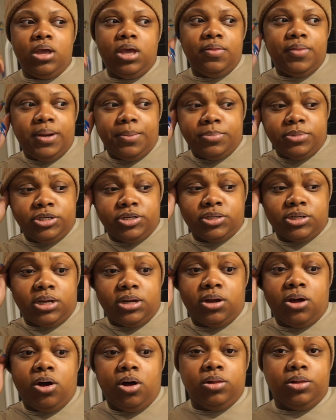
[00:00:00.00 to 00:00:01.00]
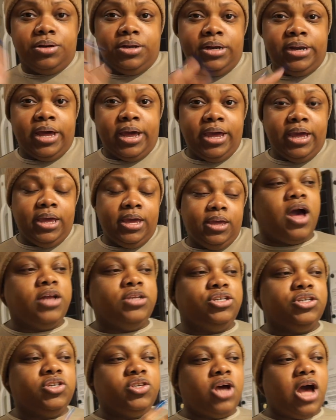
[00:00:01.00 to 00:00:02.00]
and then I'm just gonna call it a night. I
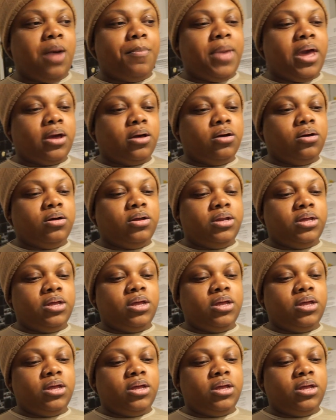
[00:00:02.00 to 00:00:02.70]
just hopped back on